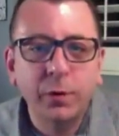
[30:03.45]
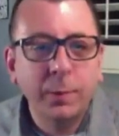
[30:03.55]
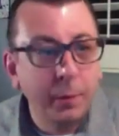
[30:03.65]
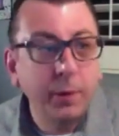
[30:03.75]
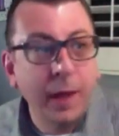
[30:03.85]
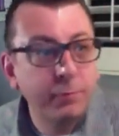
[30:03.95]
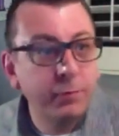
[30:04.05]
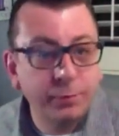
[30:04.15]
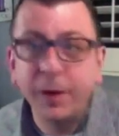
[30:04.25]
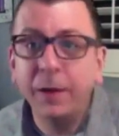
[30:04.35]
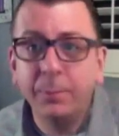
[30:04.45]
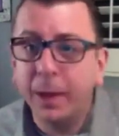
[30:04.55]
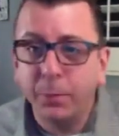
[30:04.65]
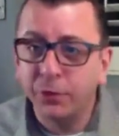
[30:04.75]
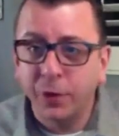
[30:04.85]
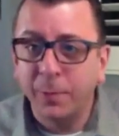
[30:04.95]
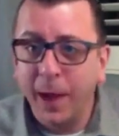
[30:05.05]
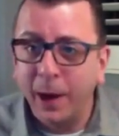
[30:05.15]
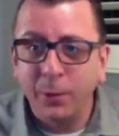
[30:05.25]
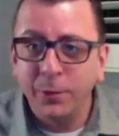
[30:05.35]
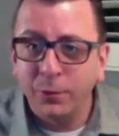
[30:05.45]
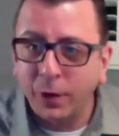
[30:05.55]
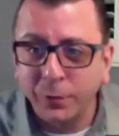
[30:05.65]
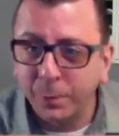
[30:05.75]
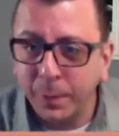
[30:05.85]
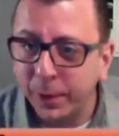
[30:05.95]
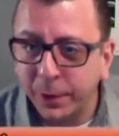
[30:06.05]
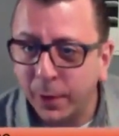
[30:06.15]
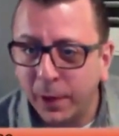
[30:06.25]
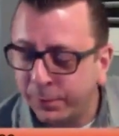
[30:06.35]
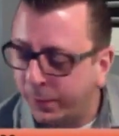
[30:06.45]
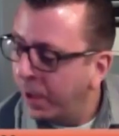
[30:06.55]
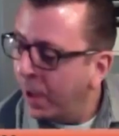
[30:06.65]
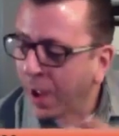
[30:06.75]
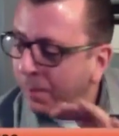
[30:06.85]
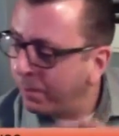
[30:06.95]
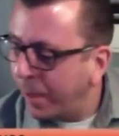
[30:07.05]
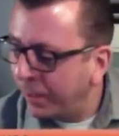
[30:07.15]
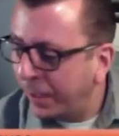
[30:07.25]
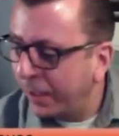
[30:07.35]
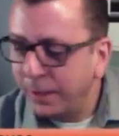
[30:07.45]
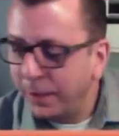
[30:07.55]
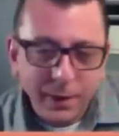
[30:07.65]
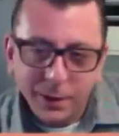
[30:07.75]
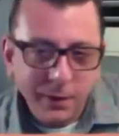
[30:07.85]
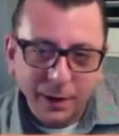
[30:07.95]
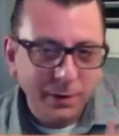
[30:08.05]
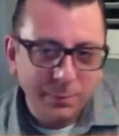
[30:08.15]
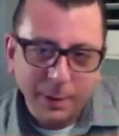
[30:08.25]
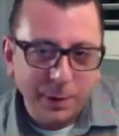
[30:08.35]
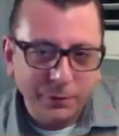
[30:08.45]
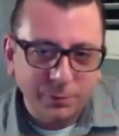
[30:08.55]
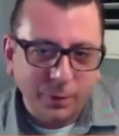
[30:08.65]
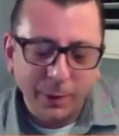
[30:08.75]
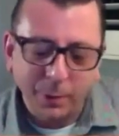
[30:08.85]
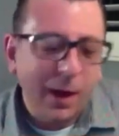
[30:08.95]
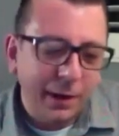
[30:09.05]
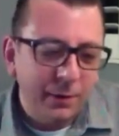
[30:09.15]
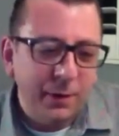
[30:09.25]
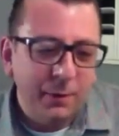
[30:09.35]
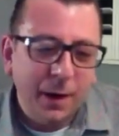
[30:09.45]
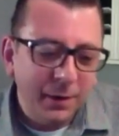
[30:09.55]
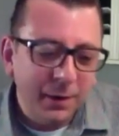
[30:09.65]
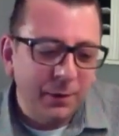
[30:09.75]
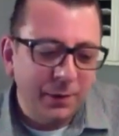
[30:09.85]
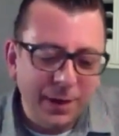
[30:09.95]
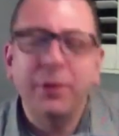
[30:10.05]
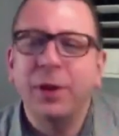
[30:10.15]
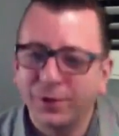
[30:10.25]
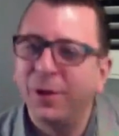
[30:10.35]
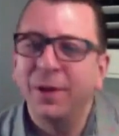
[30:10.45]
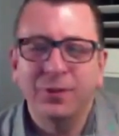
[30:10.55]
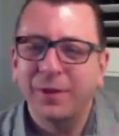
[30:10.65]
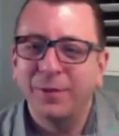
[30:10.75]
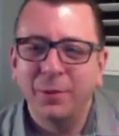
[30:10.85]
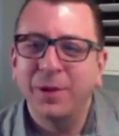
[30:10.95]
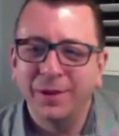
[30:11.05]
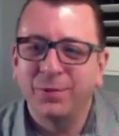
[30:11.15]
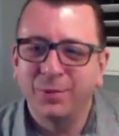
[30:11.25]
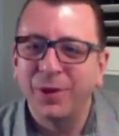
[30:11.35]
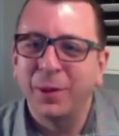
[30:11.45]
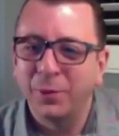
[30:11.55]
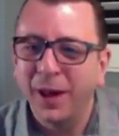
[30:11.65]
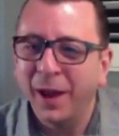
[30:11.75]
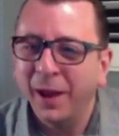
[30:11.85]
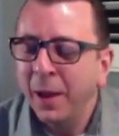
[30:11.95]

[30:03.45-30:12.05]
I mean, we have to feed people somehow, and there's lots of people that don't have food. Maybe, you know, I don't know, maybe it's survival. I don't know. I don't know the ethics and all that stuff. Although that's for another day.